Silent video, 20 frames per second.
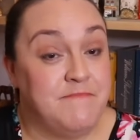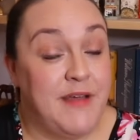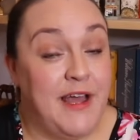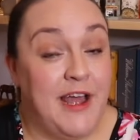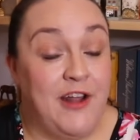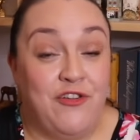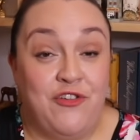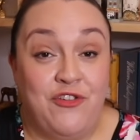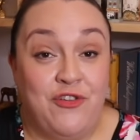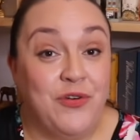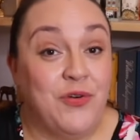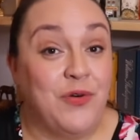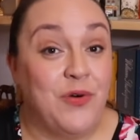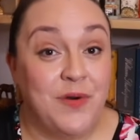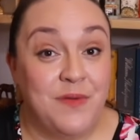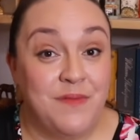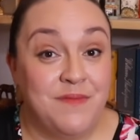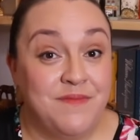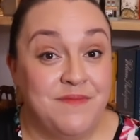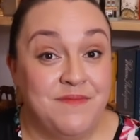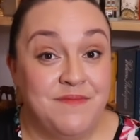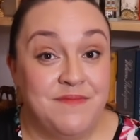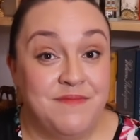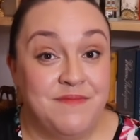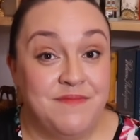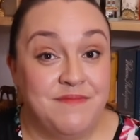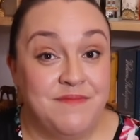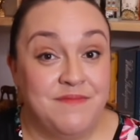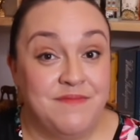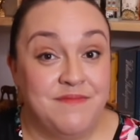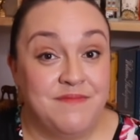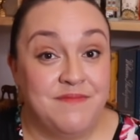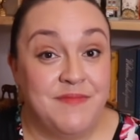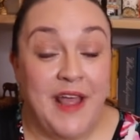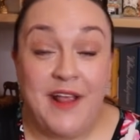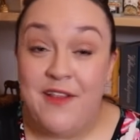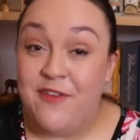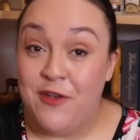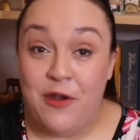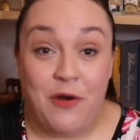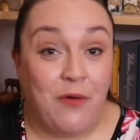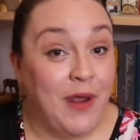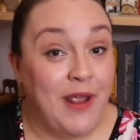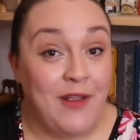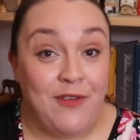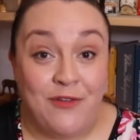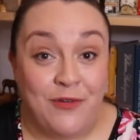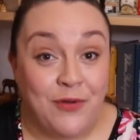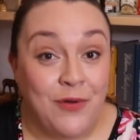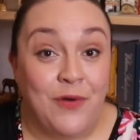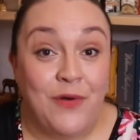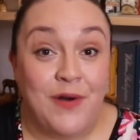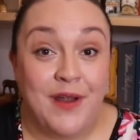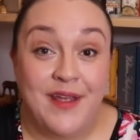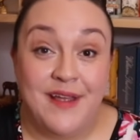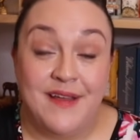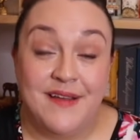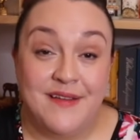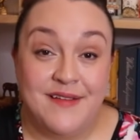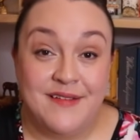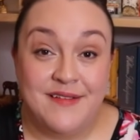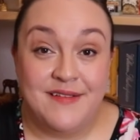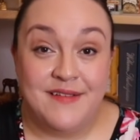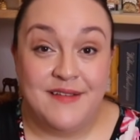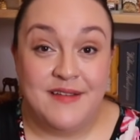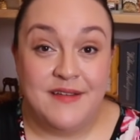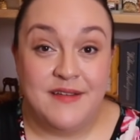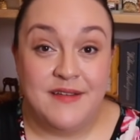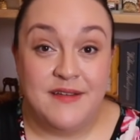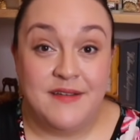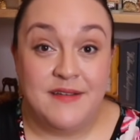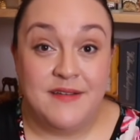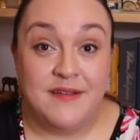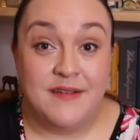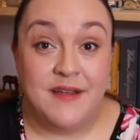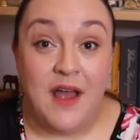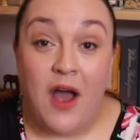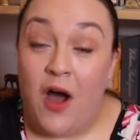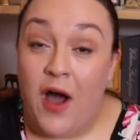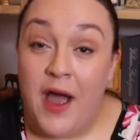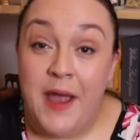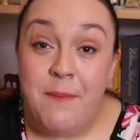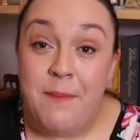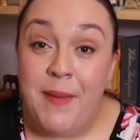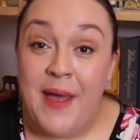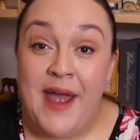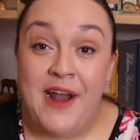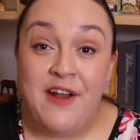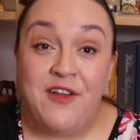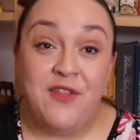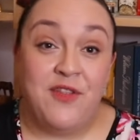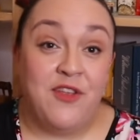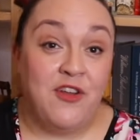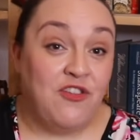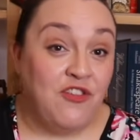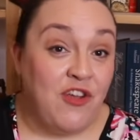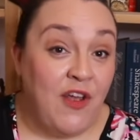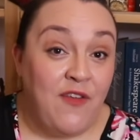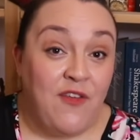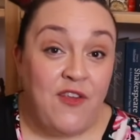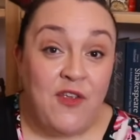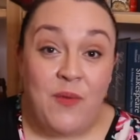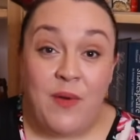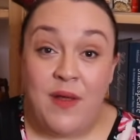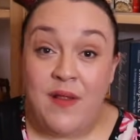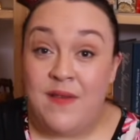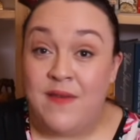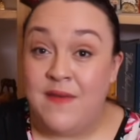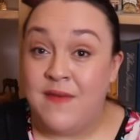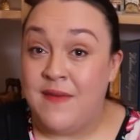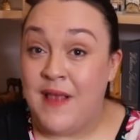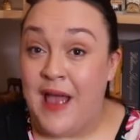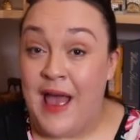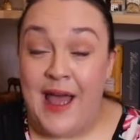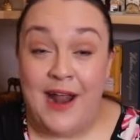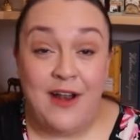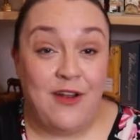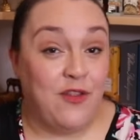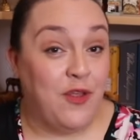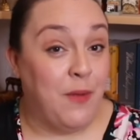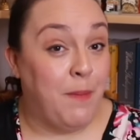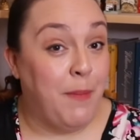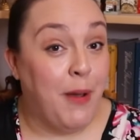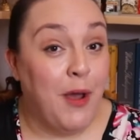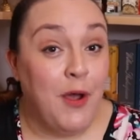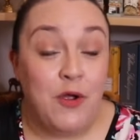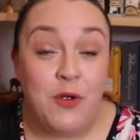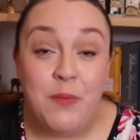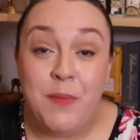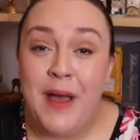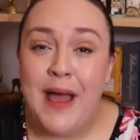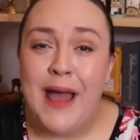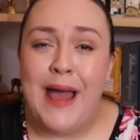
And sure, it's a great story. I bet the Jesuits and the Pope